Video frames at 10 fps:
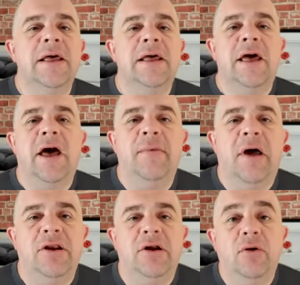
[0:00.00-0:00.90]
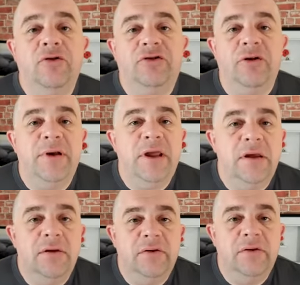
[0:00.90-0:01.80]
and you'll also be
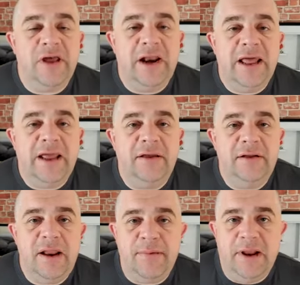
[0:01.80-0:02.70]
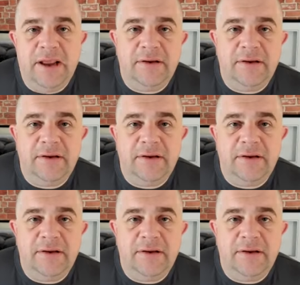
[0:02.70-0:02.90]
selling lemonade.